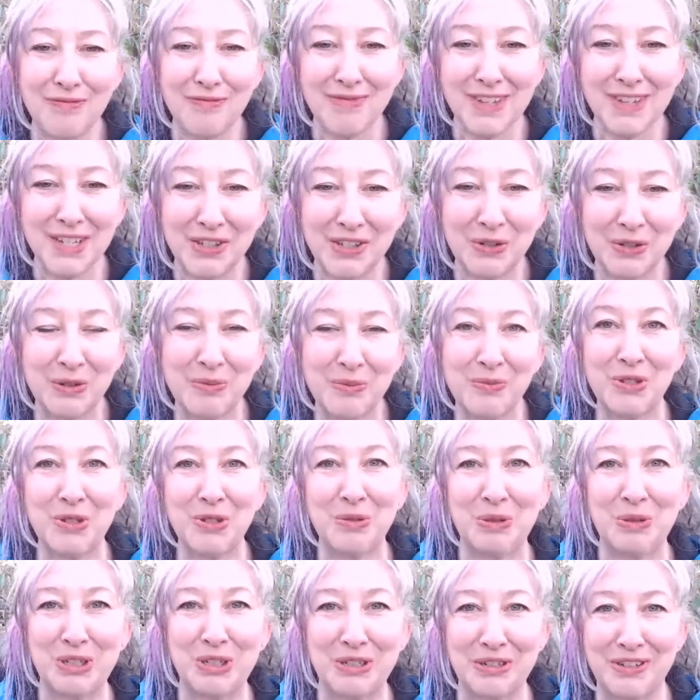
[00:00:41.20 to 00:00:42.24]
so I'm
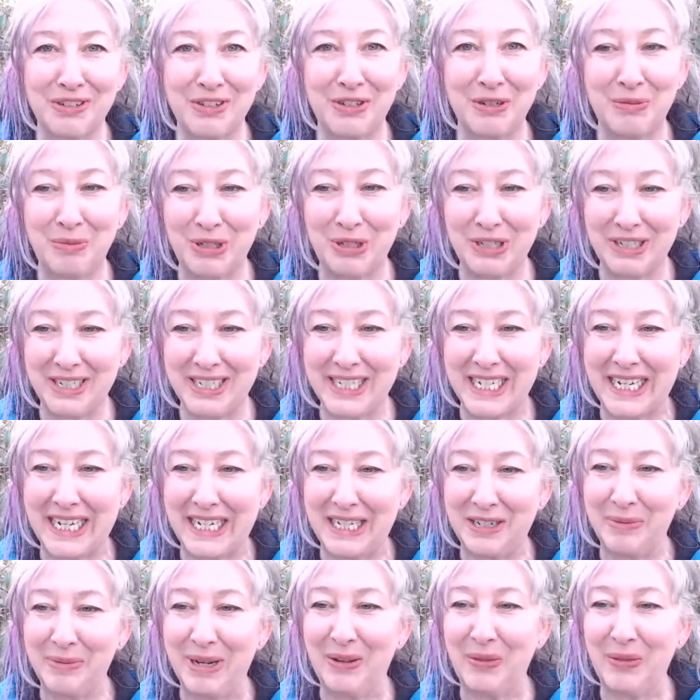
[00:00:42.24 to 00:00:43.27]
super
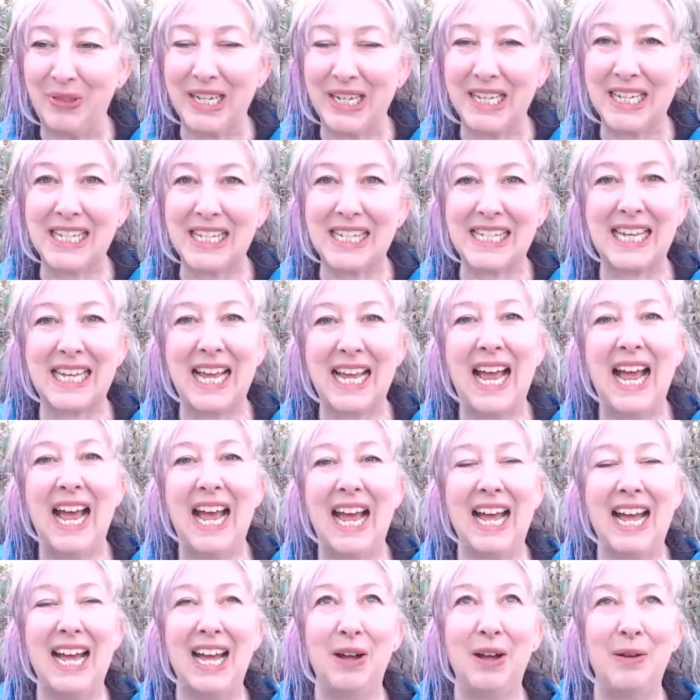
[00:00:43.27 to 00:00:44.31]
excited about this.
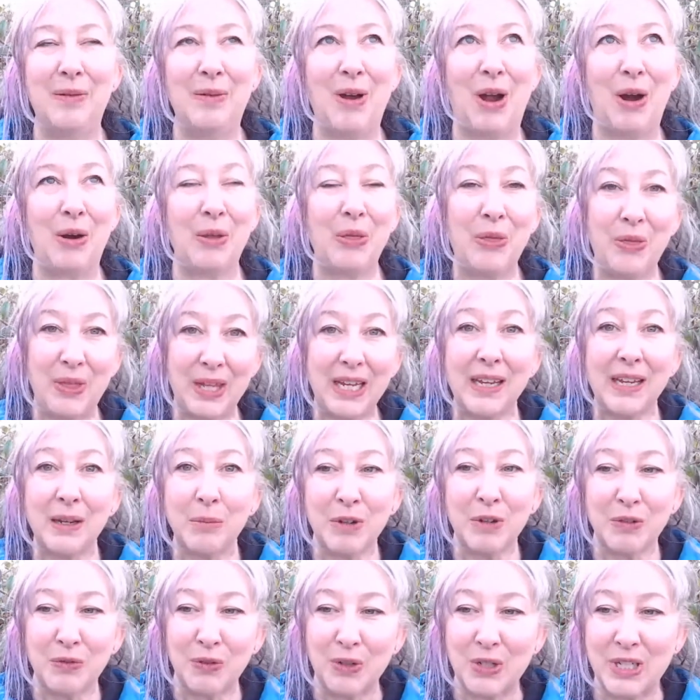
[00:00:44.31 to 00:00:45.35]
Our
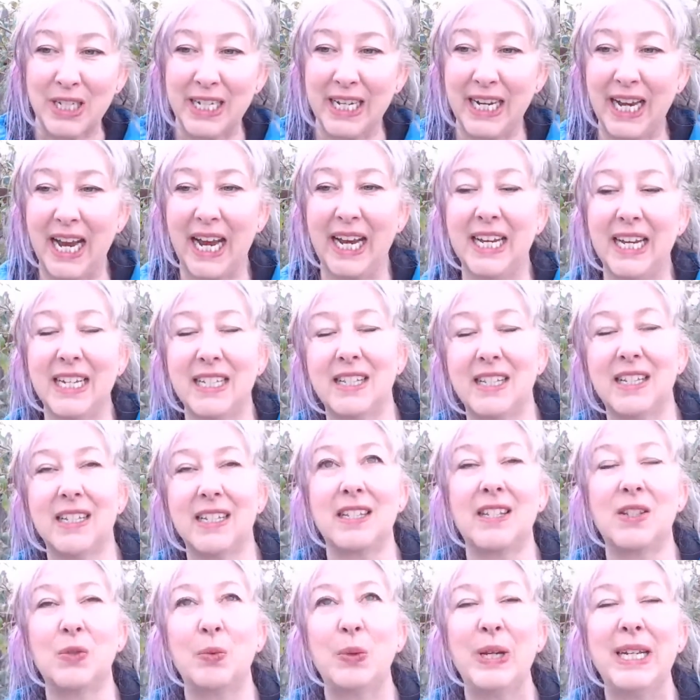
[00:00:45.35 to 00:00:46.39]
theme for today is the
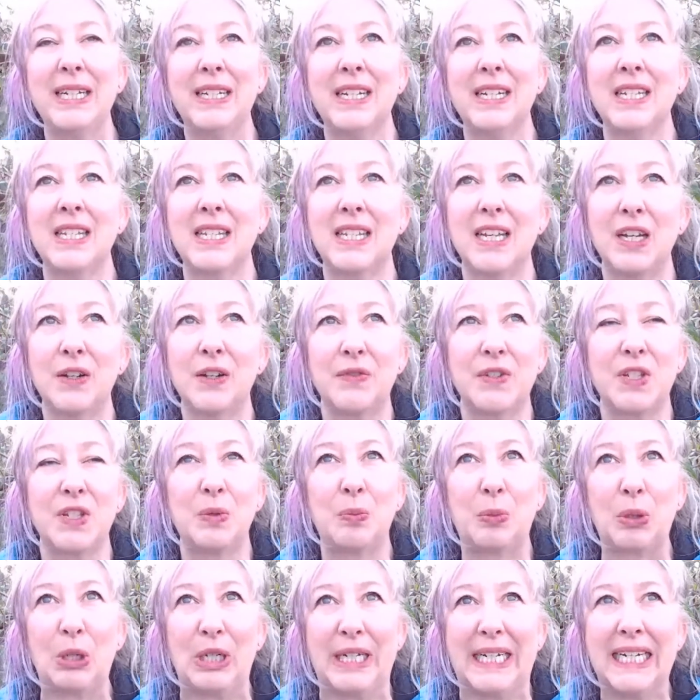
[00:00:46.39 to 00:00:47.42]
sweetness of
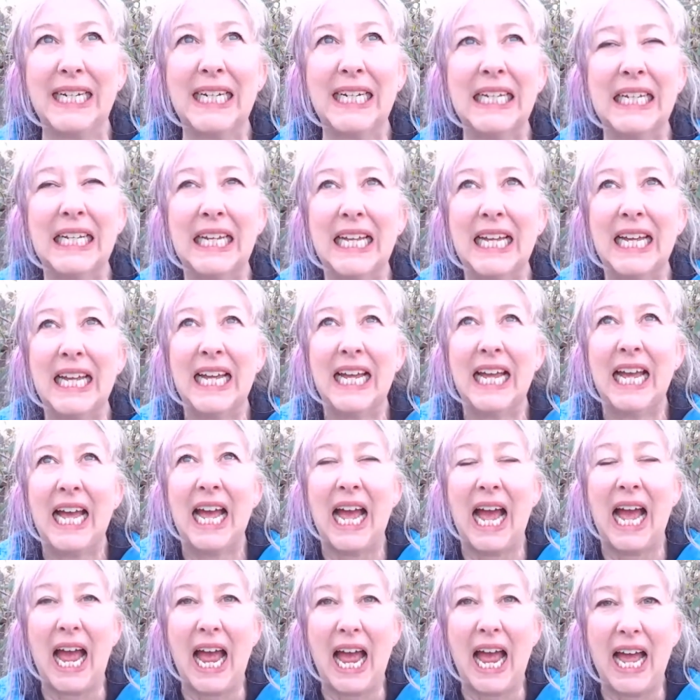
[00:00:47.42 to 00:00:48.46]
spring,
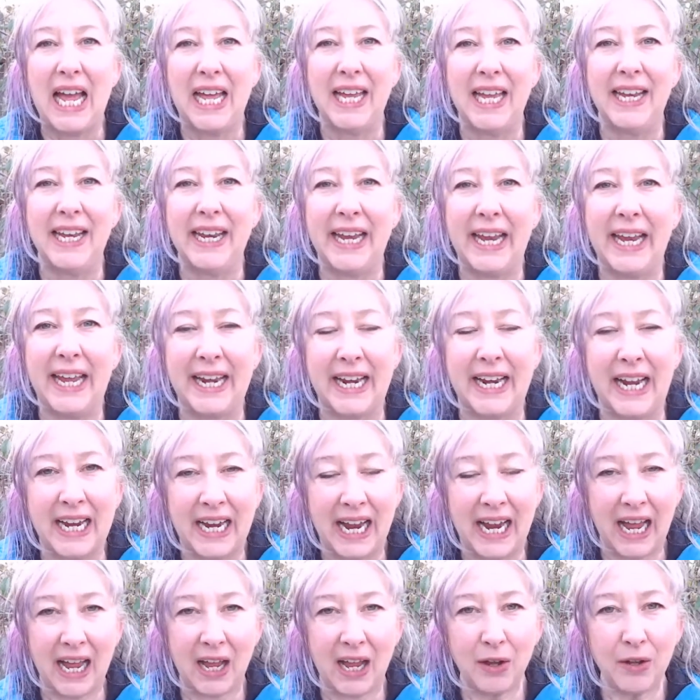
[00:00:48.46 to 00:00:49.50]
and I
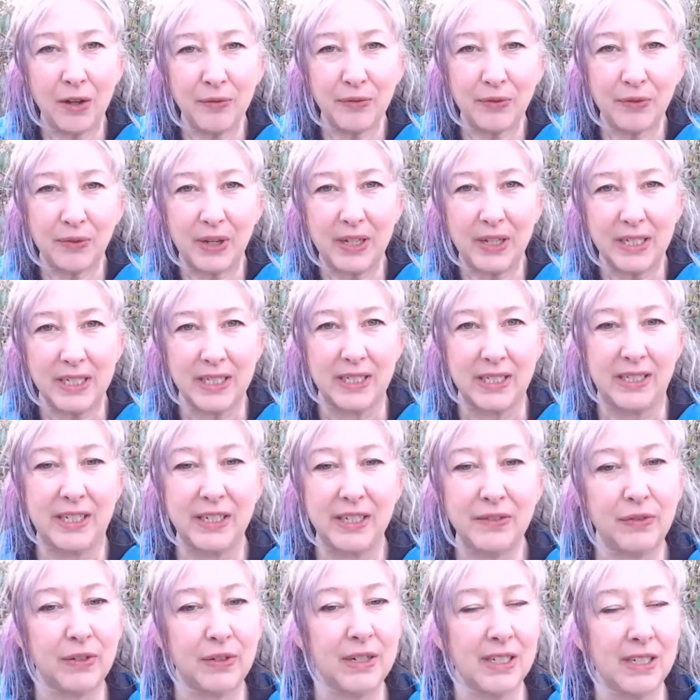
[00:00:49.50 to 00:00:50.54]
have a
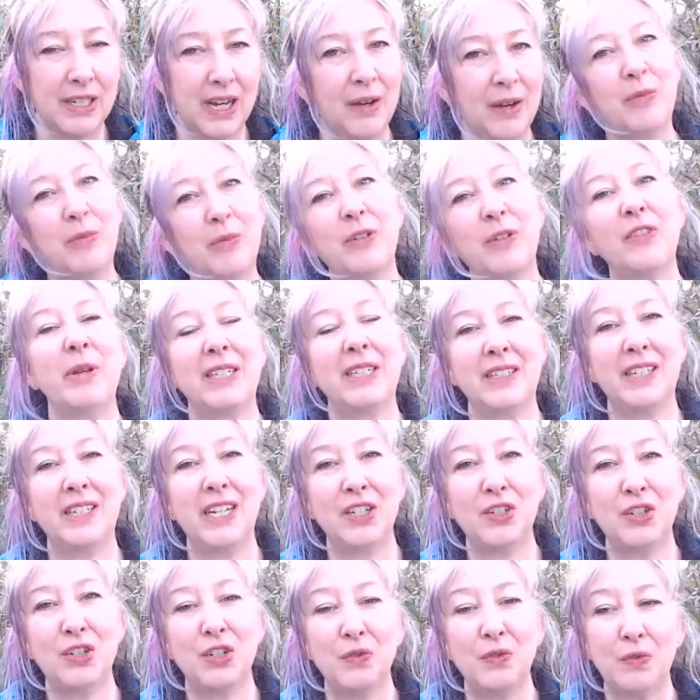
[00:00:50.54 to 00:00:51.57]
different type of
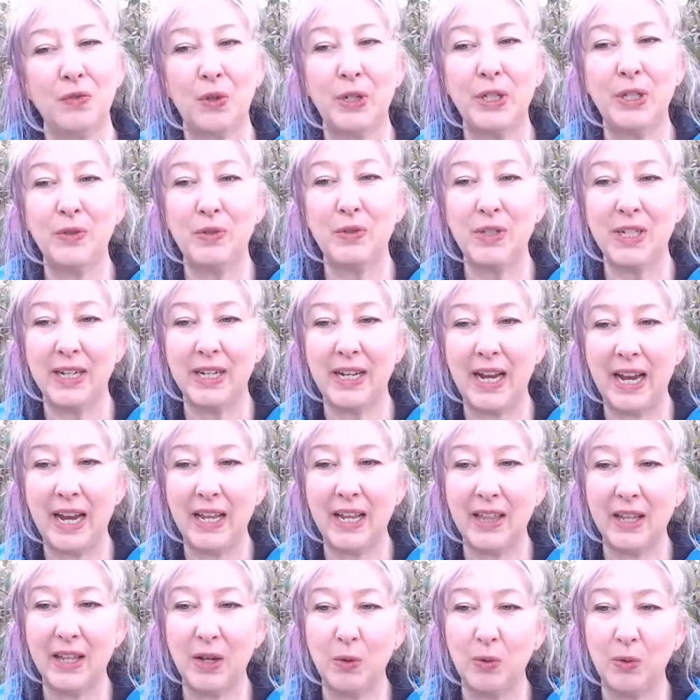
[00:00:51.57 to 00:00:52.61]
meditation for you today
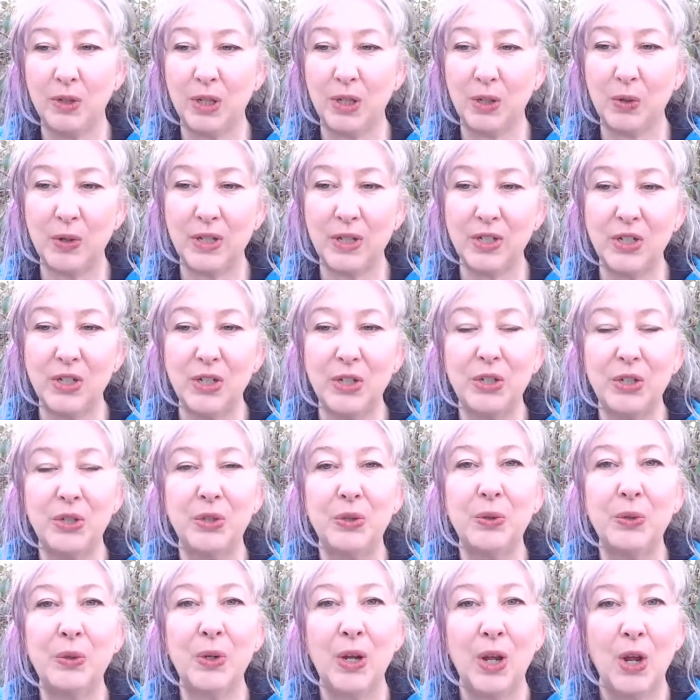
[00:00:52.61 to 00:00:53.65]
that we're going to
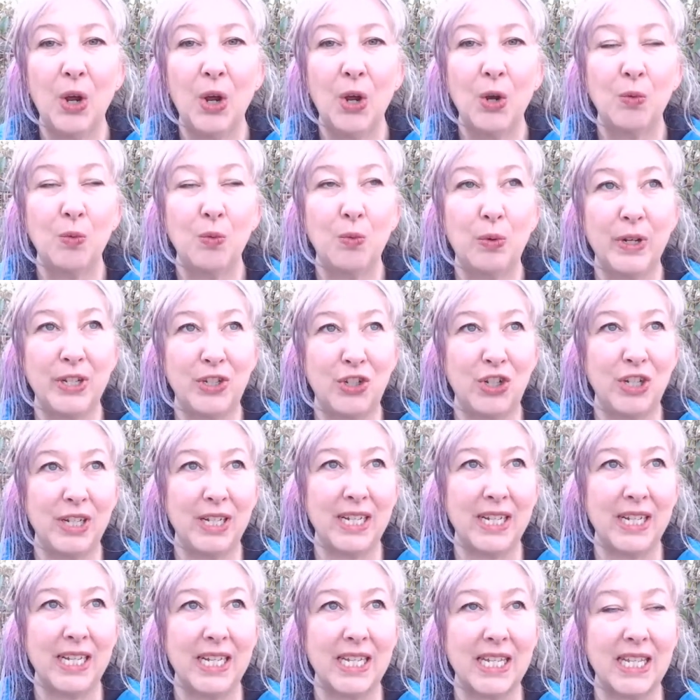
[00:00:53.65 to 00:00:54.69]
do, which
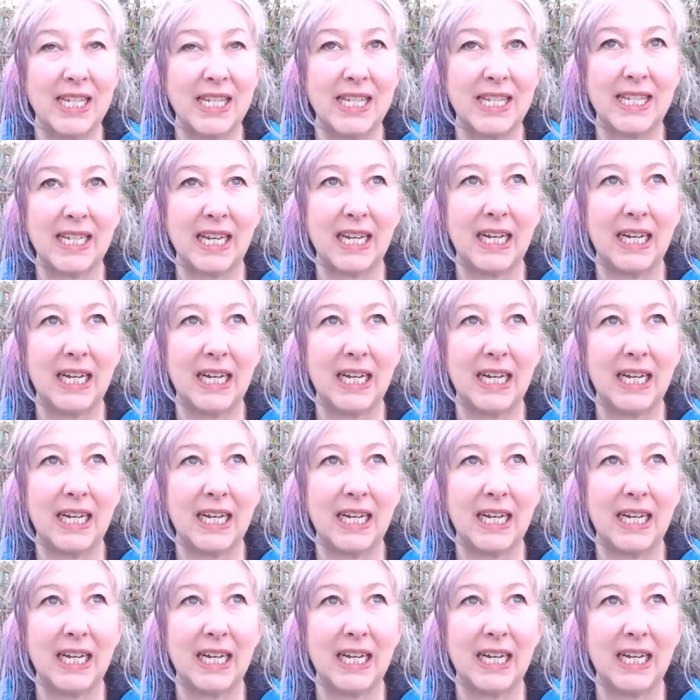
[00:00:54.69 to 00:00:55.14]
is